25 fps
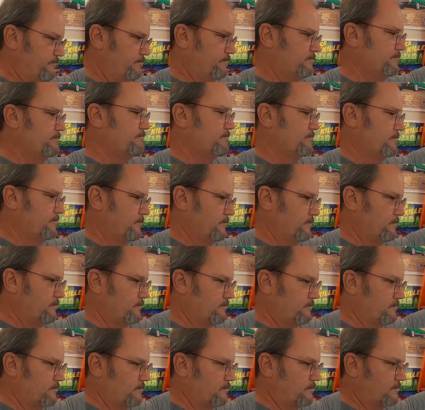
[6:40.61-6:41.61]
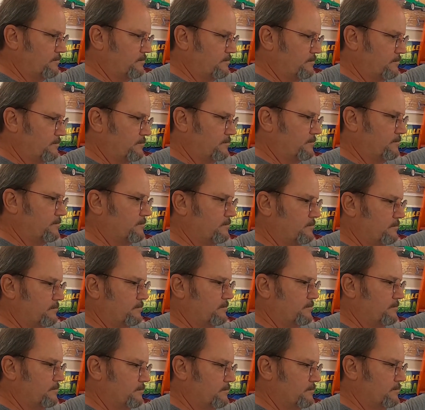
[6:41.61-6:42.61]
and we have
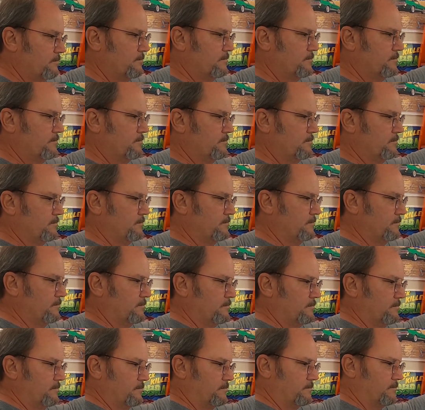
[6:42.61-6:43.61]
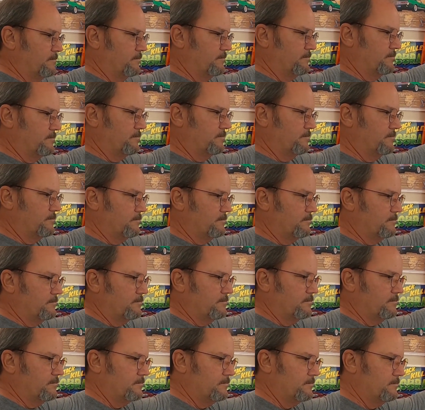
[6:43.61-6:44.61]
the dual quads, which was basically could have
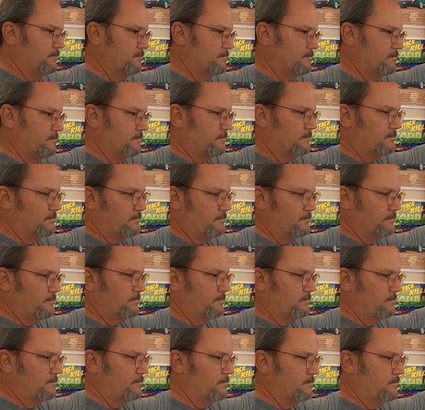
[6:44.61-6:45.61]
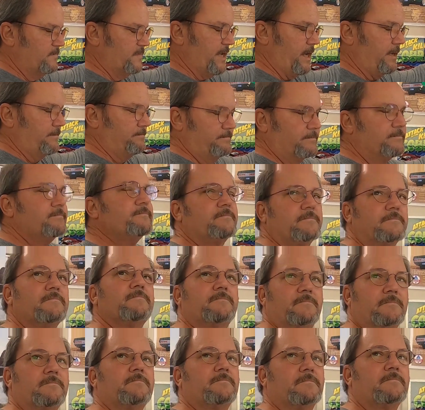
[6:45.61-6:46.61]
been a day 2 back in the day.